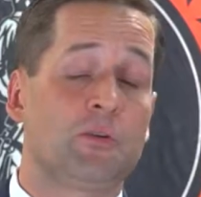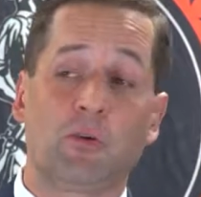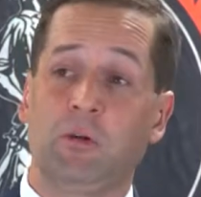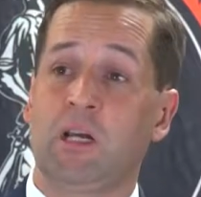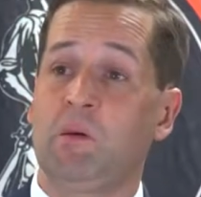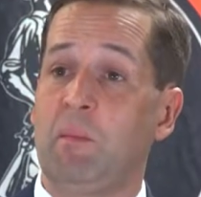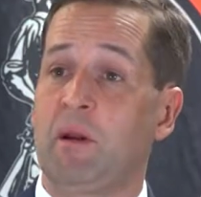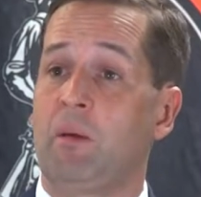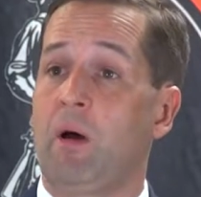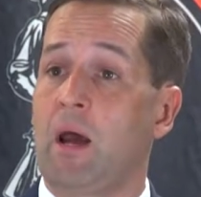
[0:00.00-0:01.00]
or certainly a
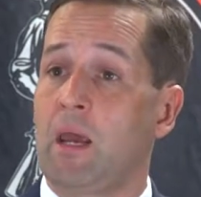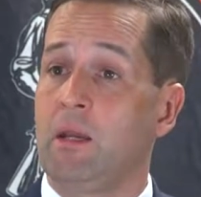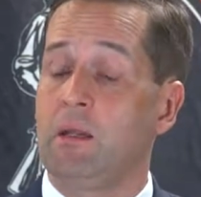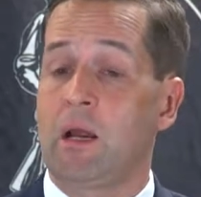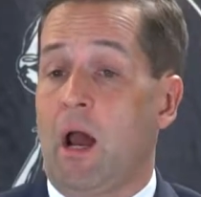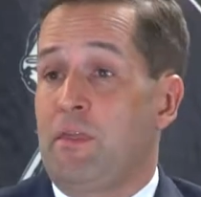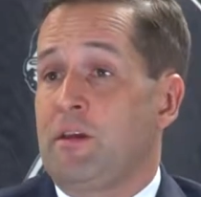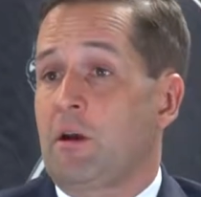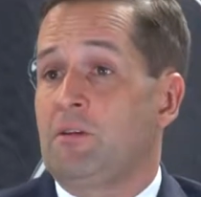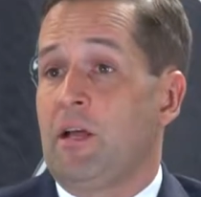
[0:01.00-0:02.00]
commitment on my end, and I
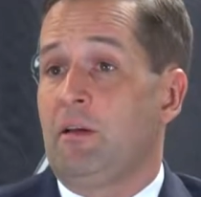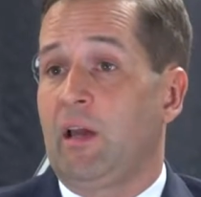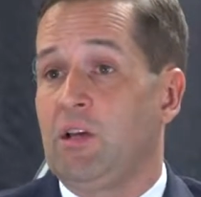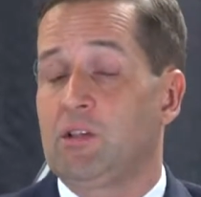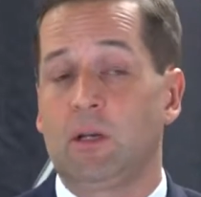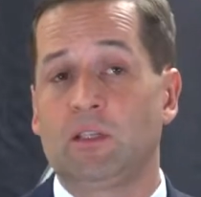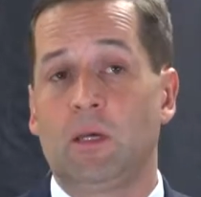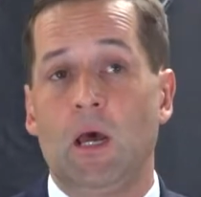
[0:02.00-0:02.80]
think our delegation,